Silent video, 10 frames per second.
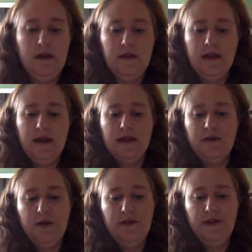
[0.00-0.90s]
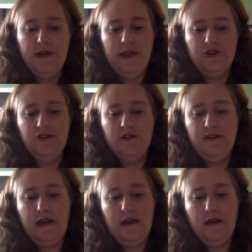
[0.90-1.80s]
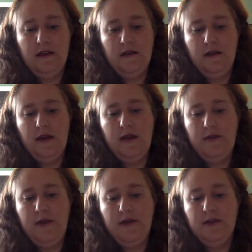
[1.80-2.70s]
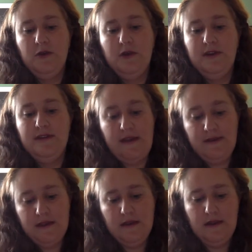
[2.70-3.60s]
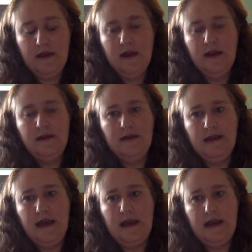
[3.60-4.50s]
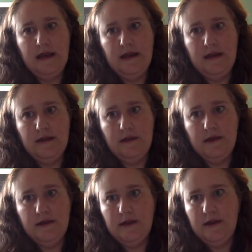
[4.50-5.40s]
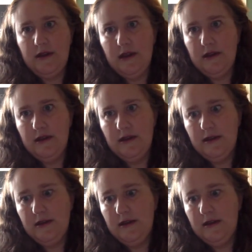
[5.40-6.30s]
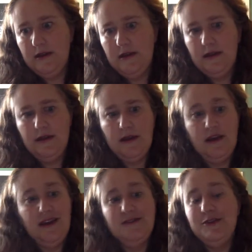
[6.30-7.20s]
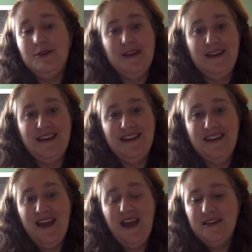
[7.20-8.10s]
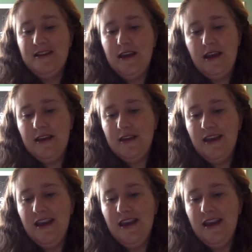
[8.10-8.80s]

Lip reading: the next one for the election SAL, on the 27th. Today is, what is today? I have no idea. Today